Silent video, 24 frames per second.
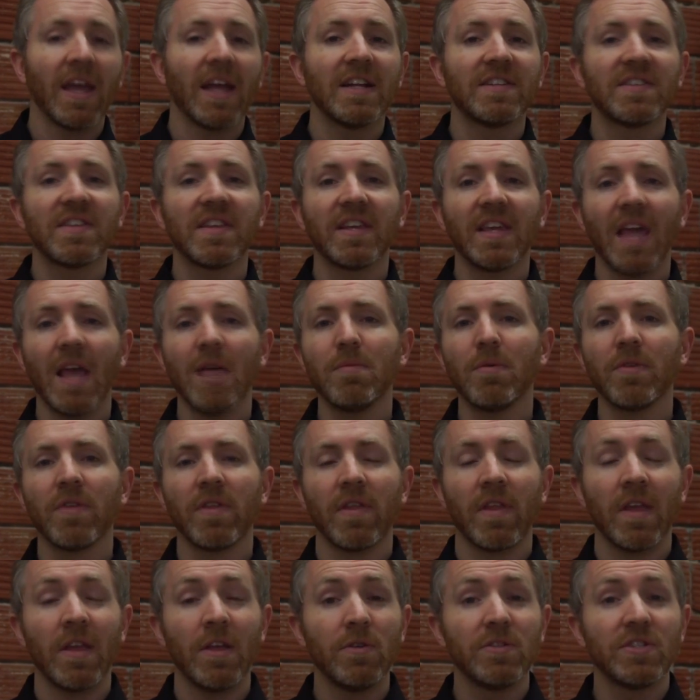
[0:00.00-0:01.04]
It's the cable
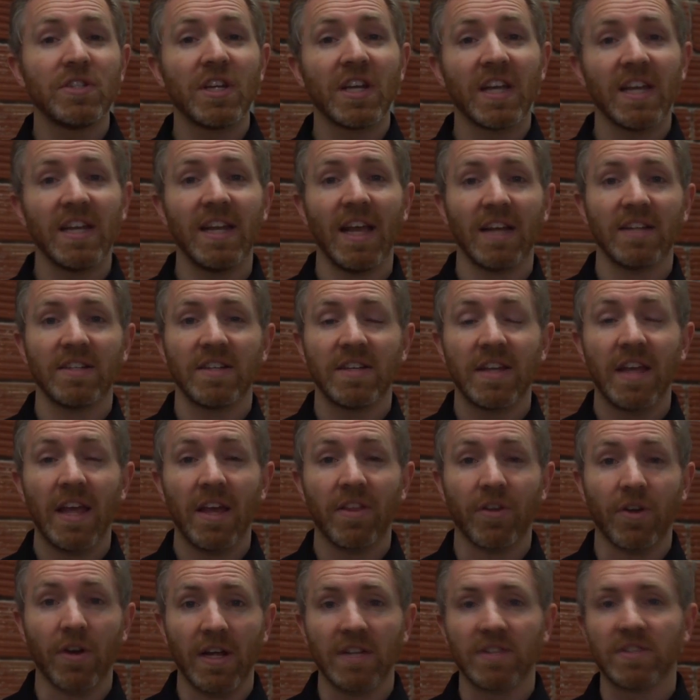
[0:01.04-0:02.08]
that they use to connect
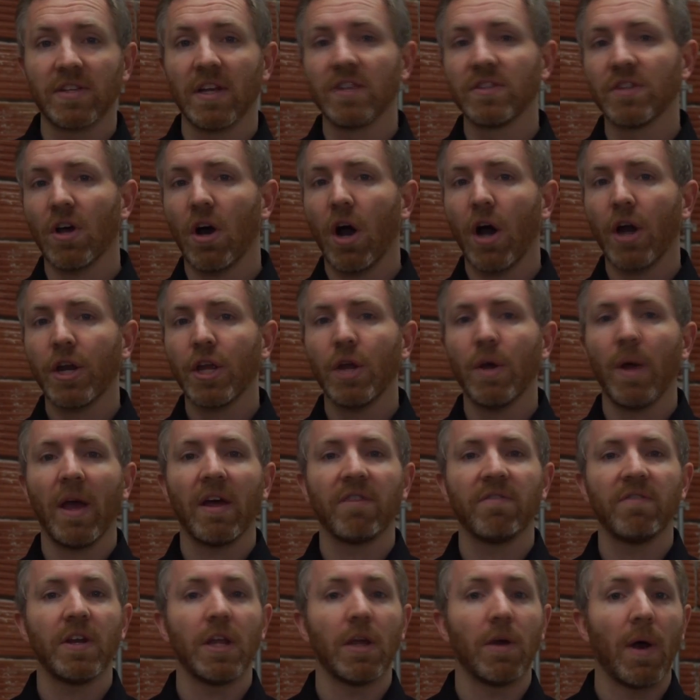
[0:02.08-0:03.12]
together. It sends audio
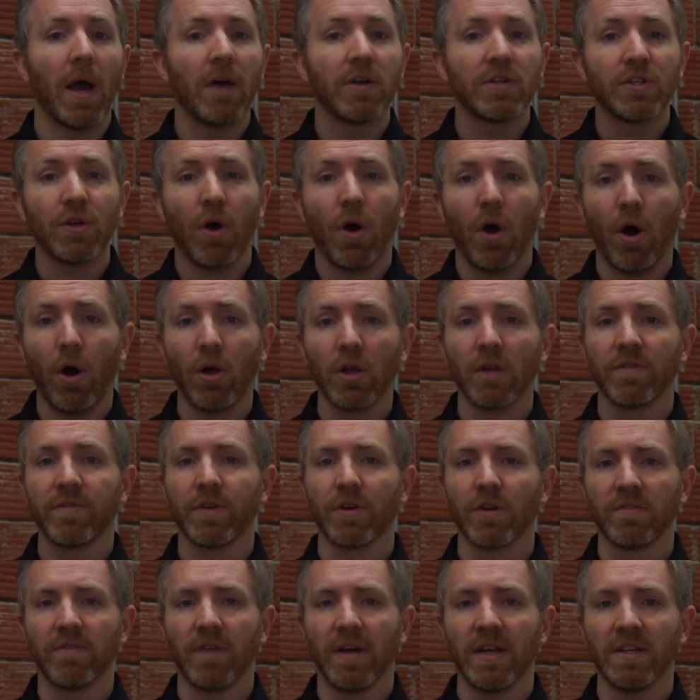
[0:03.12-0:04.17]
and video out to all of
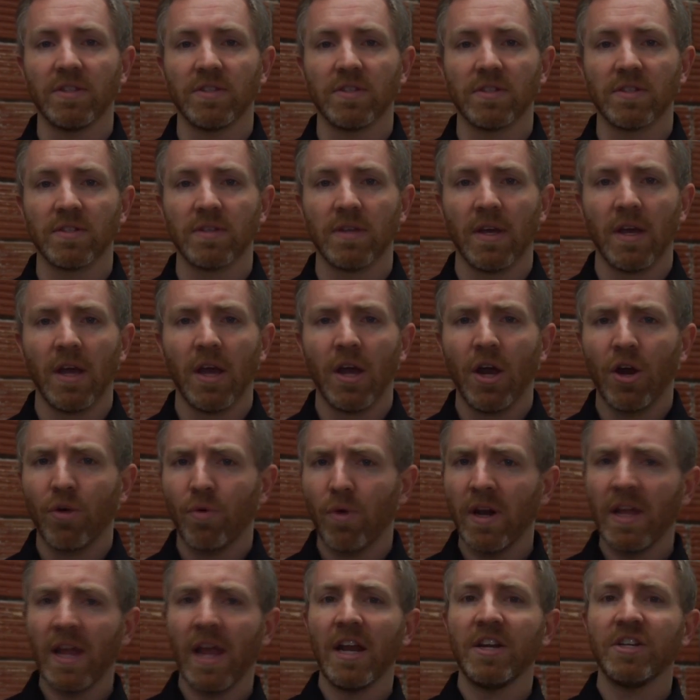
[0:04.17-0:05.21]
your devices.
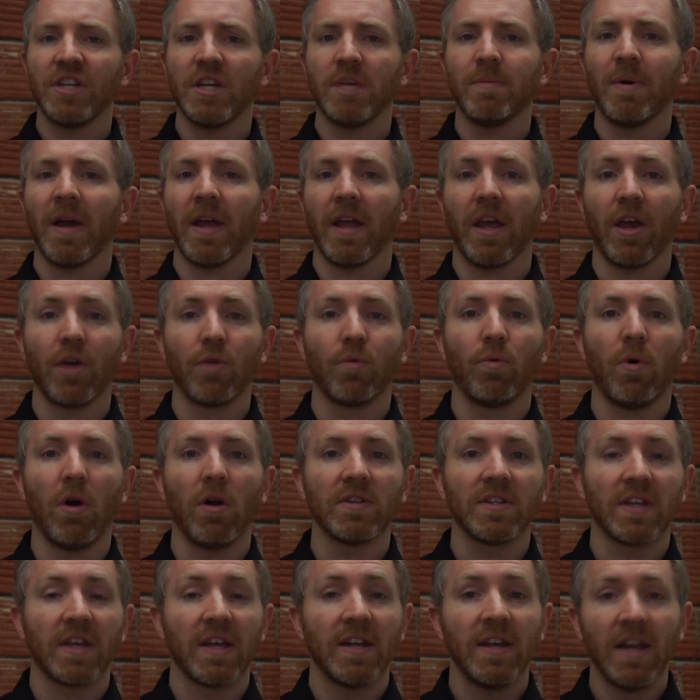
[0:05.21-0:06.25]
Running HDMI
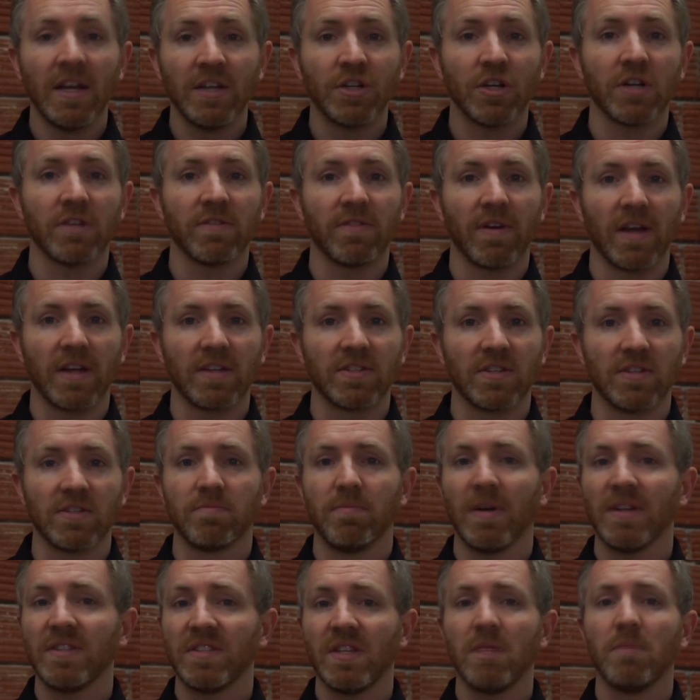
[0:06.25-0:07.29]
in-wall to connect your devices
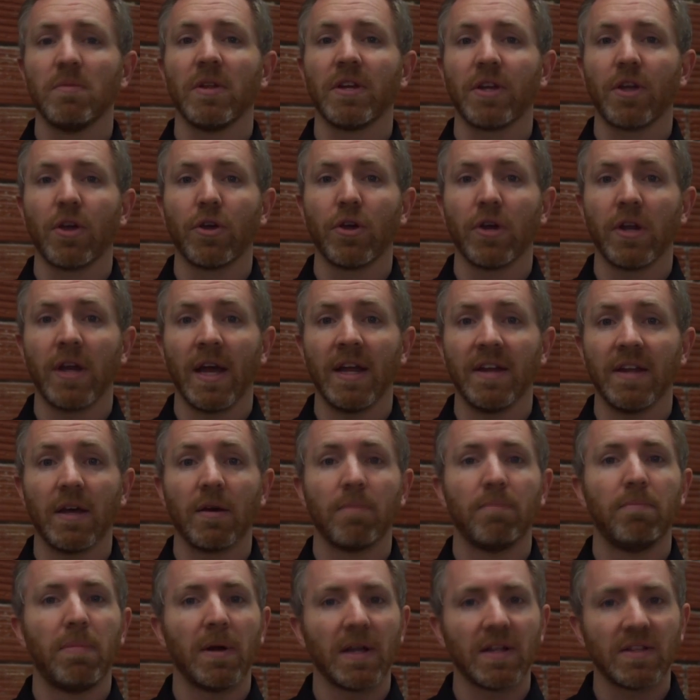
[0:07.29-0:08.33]
might seem like a good
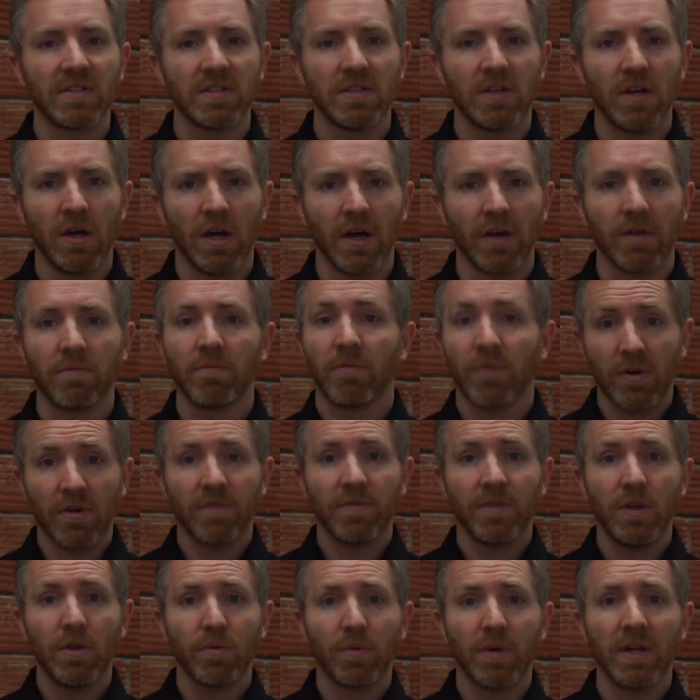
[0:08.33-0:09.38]
idea, but it's not, for a
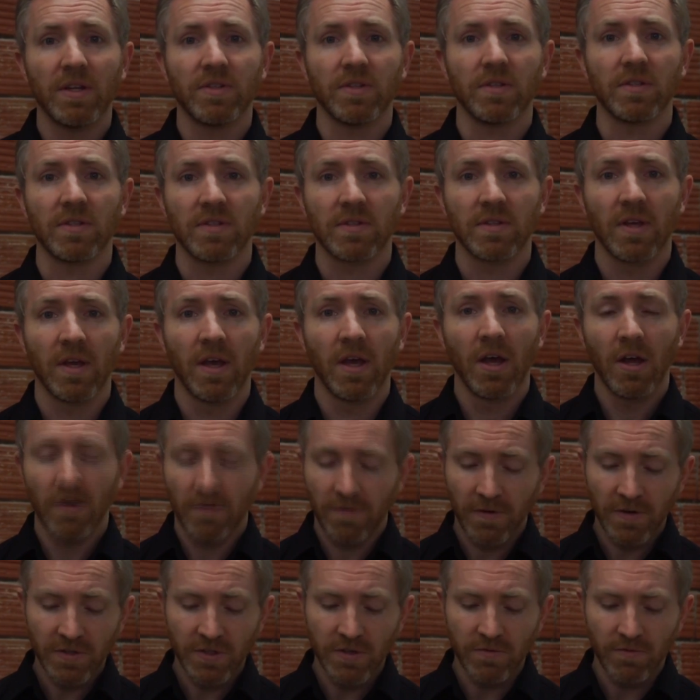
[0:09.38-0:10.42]
few reasons.
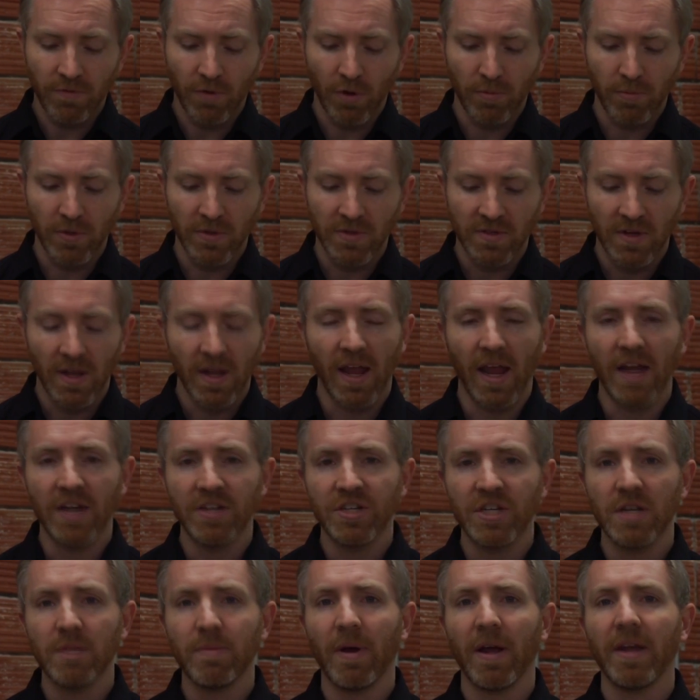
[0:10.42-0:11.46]
First and foremost,
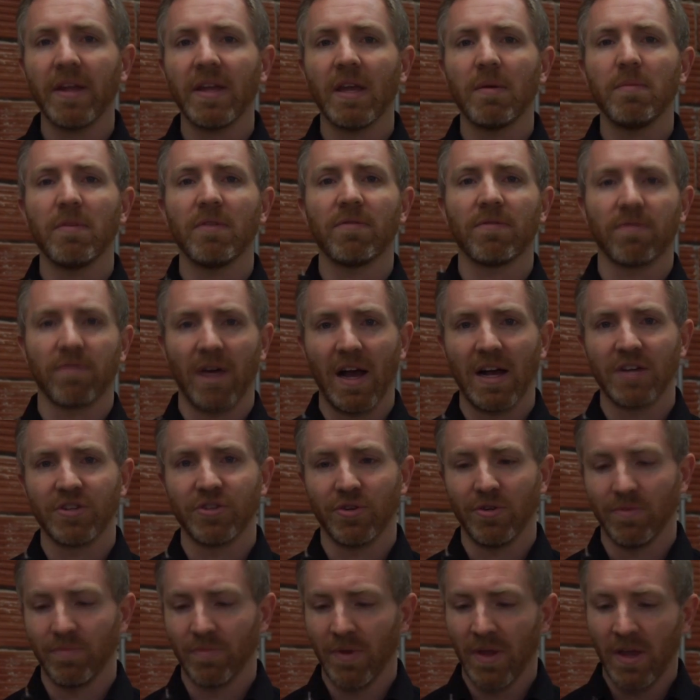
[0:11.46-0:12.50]
HDMI can be
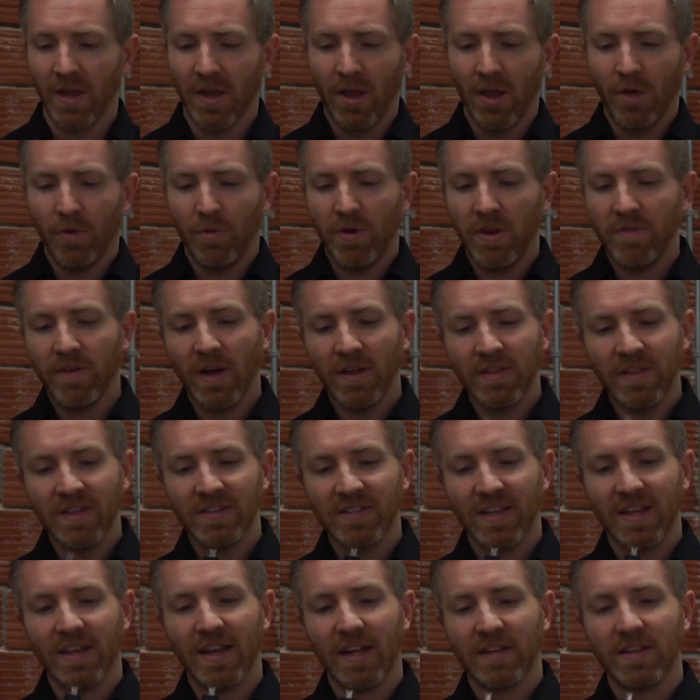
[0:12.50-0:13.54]
fragile. When you've got
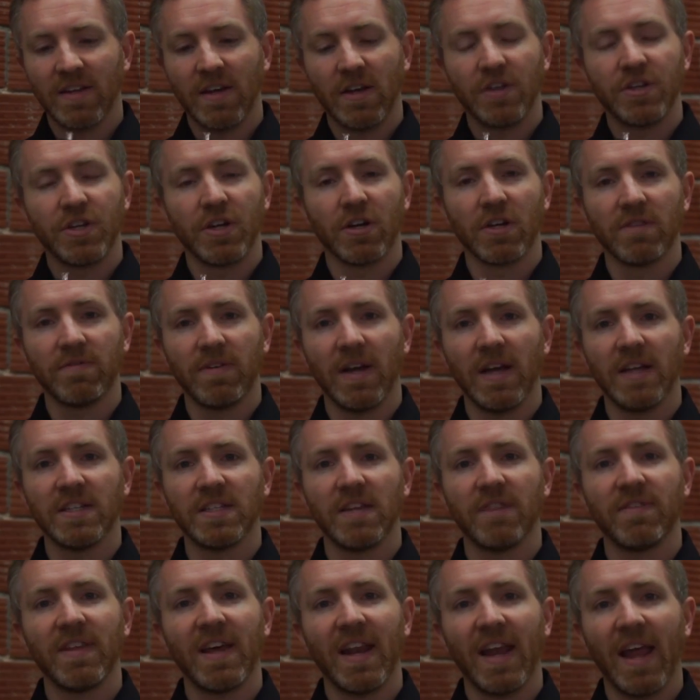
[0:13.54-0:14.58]
this connected into your
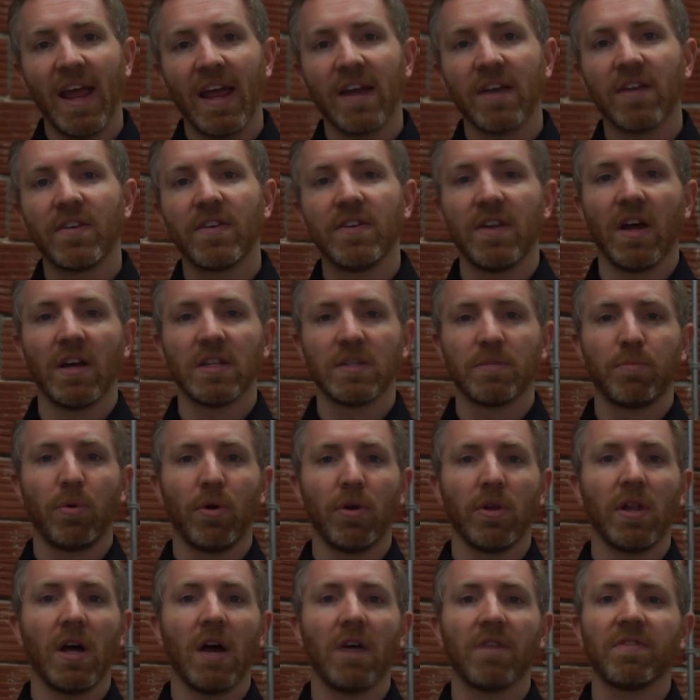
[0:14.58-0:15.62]
device, if that end does
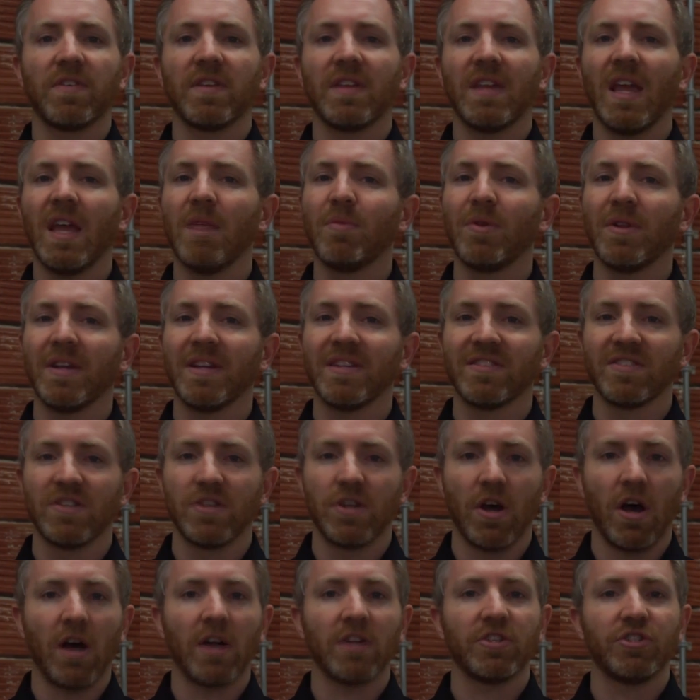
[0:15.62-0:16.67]
pull off, the cable is
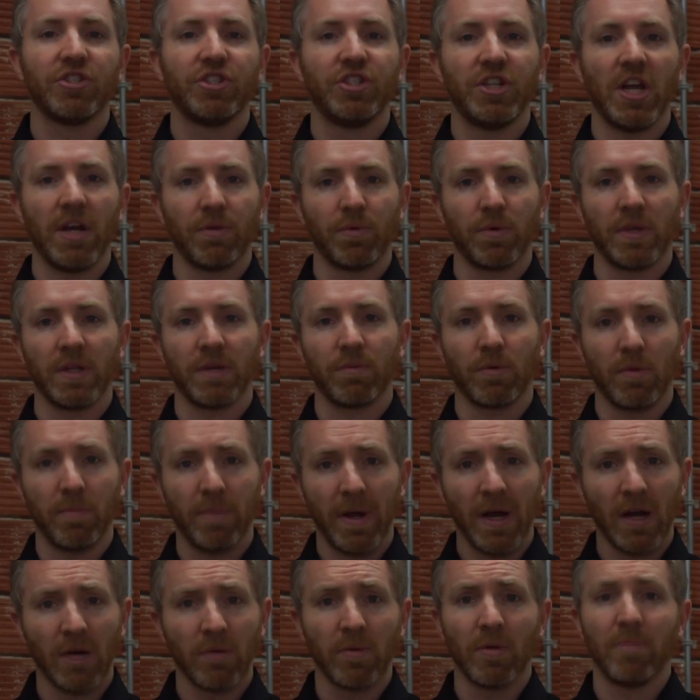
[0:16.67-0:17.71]
not generally
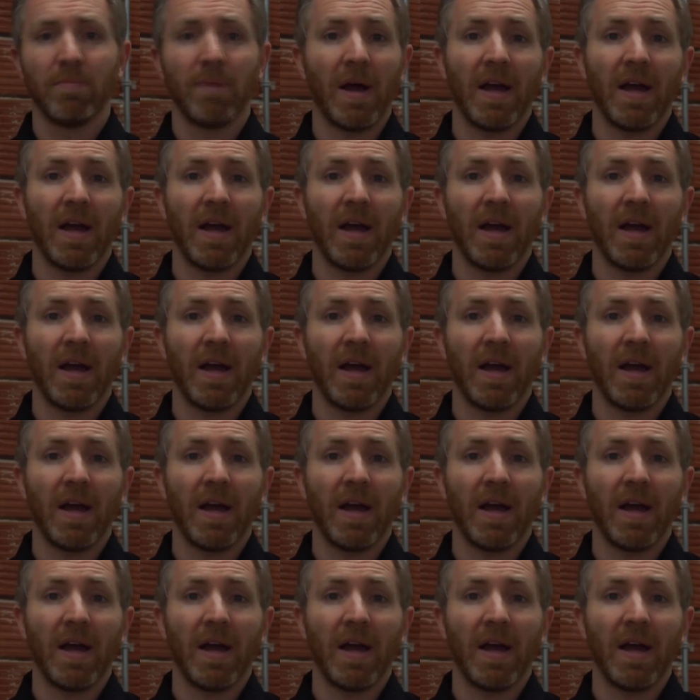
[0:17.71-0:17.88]
repairable